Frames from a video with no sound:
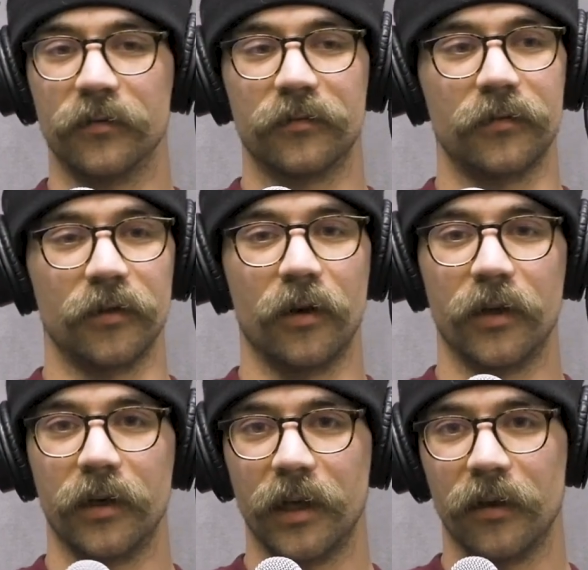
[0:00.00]
You know, you're all
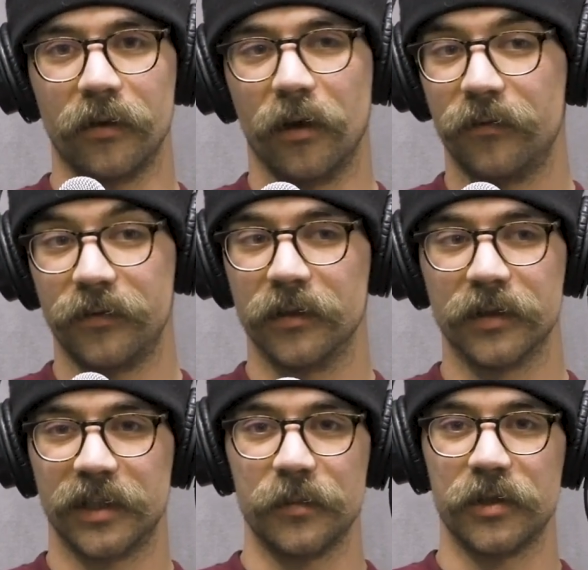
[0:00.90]
there together. You're all feeling
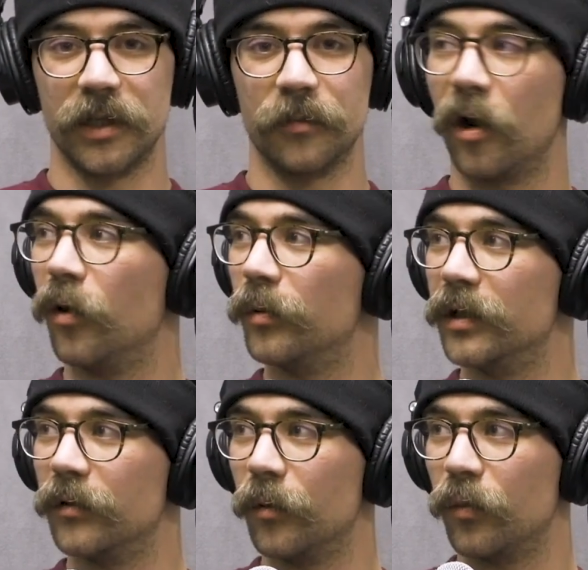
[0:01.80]
the same shit
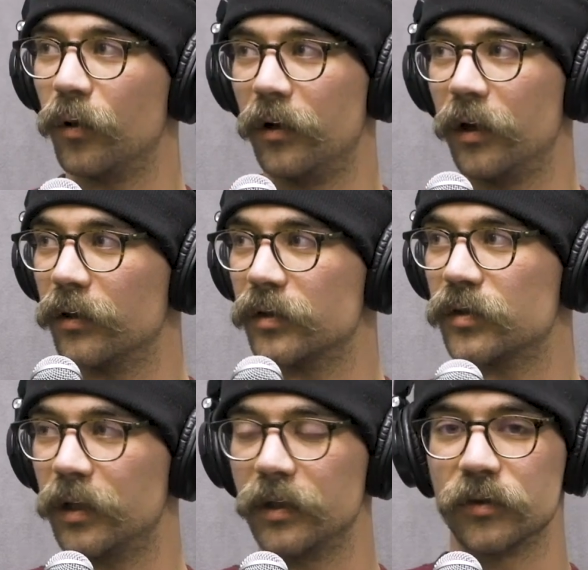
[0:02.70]
probably at one point or another.
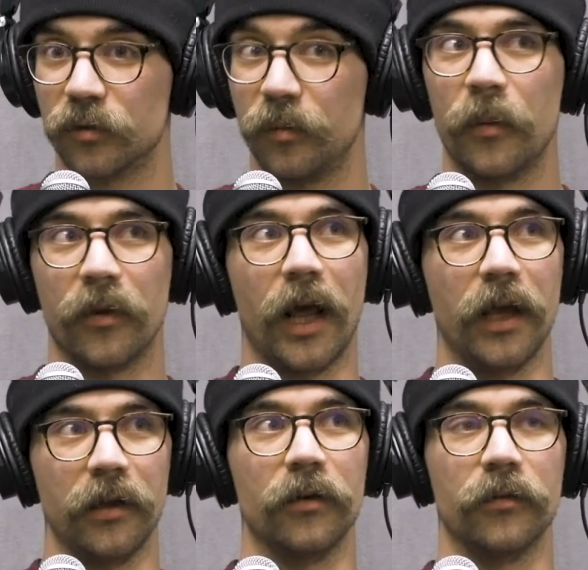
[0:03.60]
So like, just remember
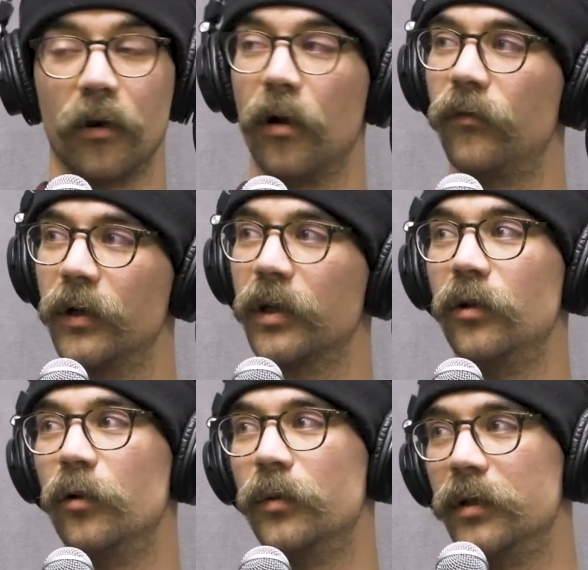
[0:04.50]
that, you know, you're all fucking
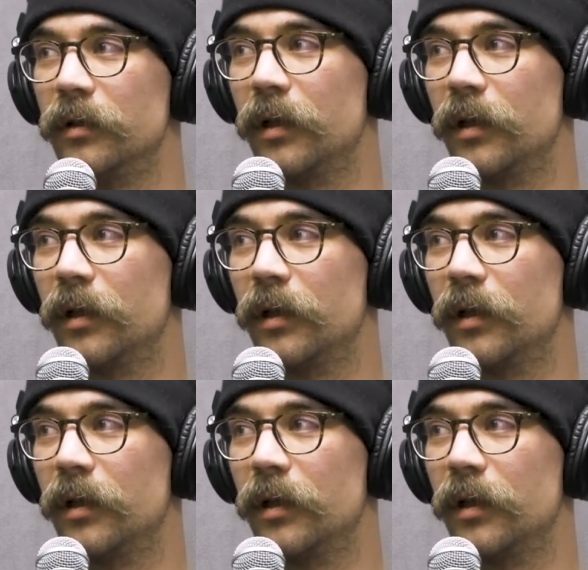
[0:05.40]
human.